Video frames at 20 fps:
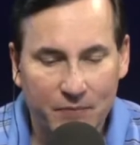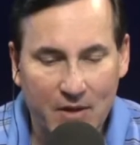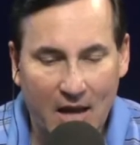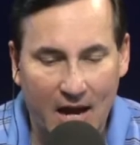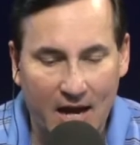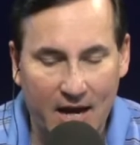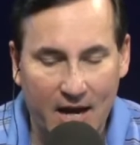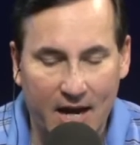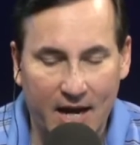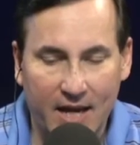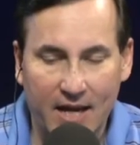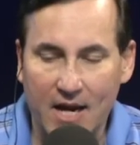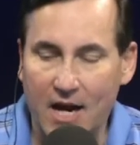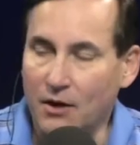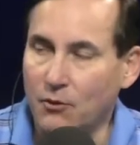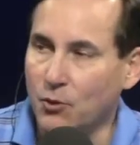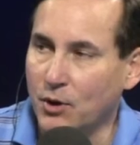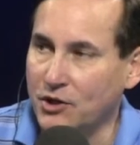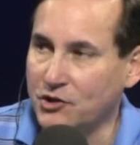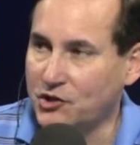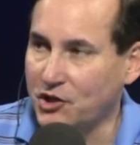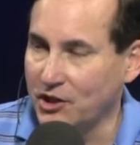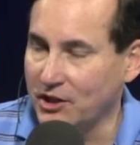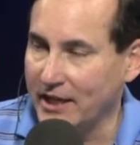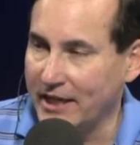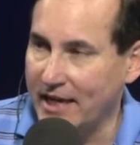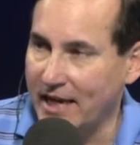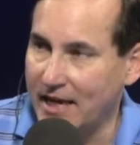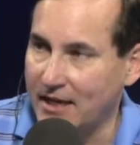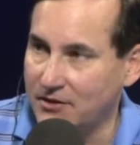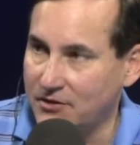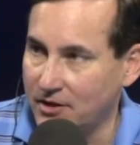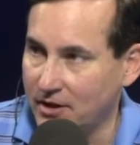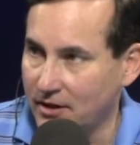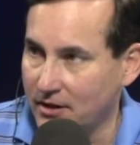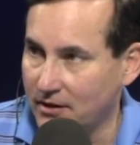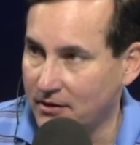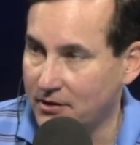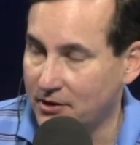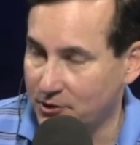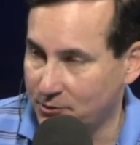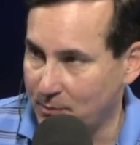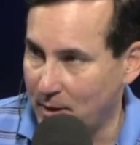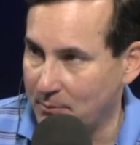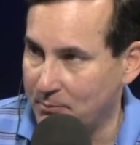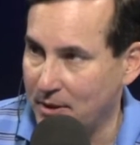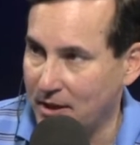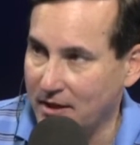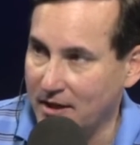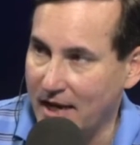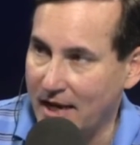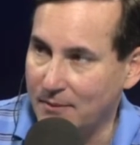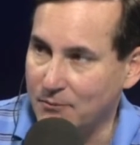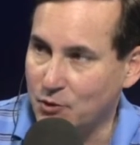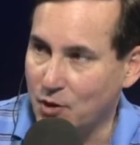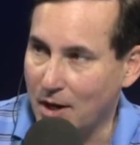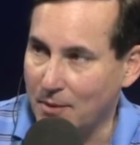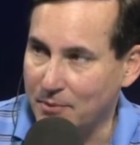I recently had dinner. Here's my big name drop.